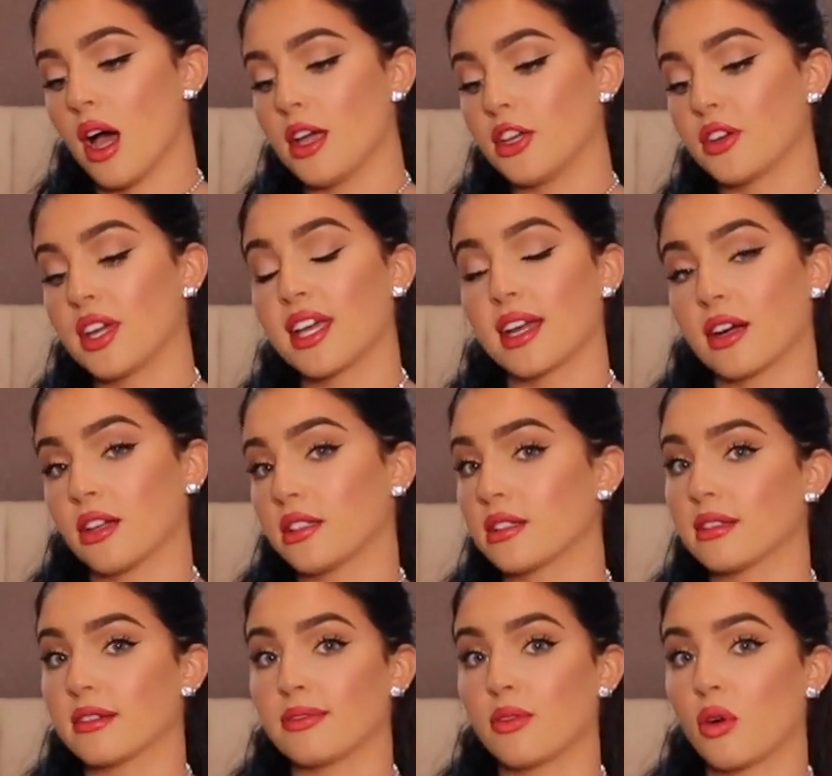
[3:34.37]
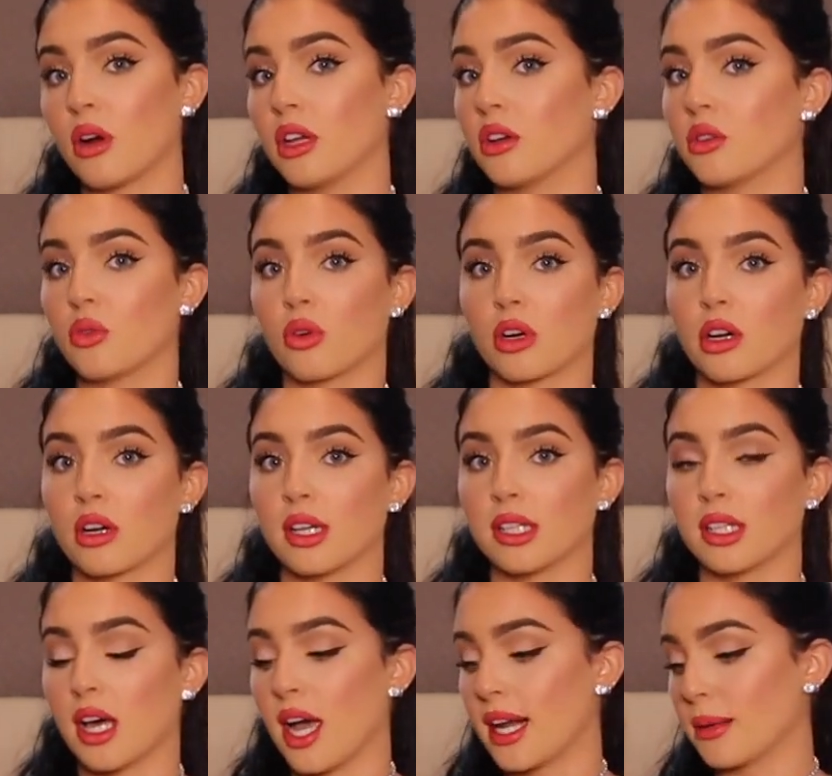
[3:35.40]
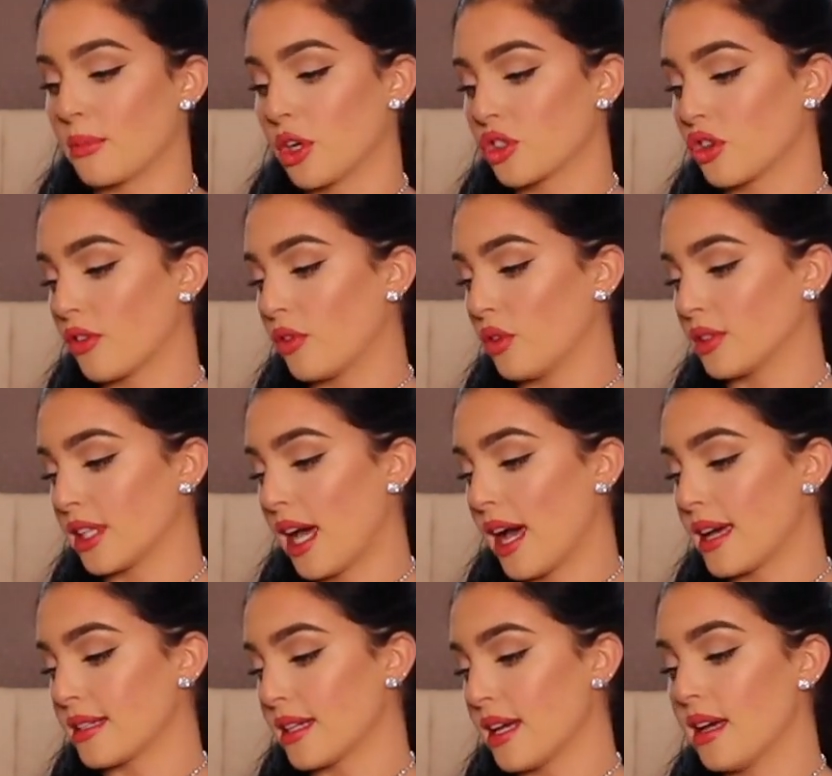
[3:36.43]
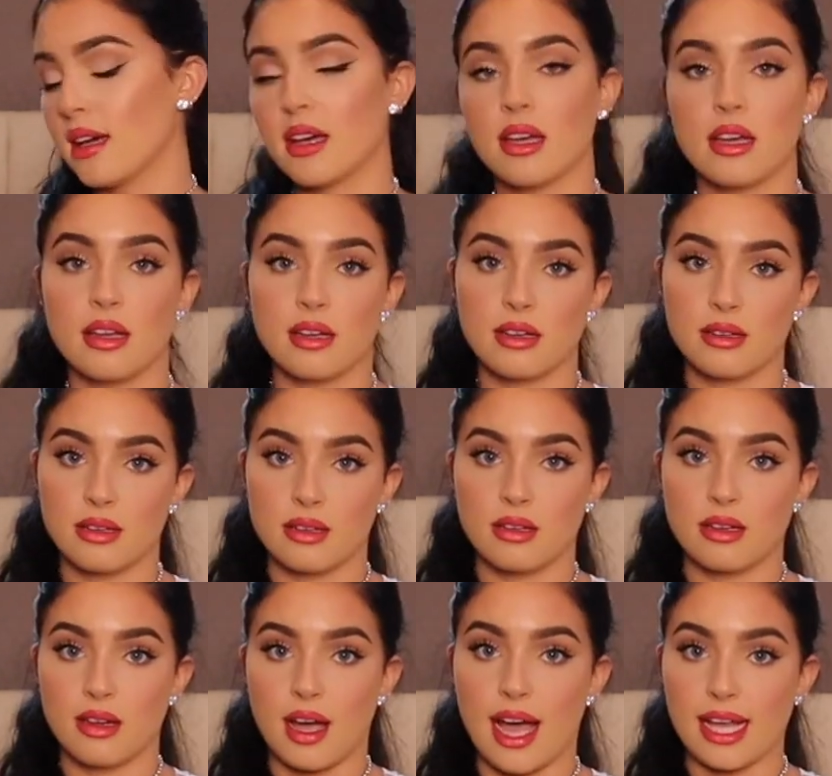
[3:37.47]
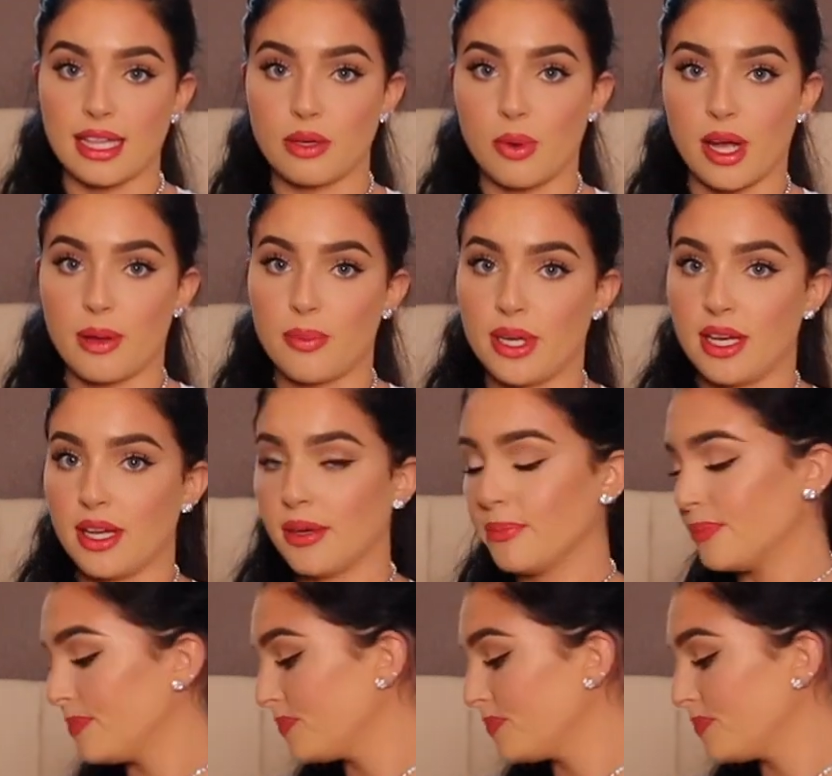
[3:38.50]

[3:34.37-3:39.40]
You can get it at Sephora, you can order it online. I'm not sure if Ulta has it. Highly recommend it.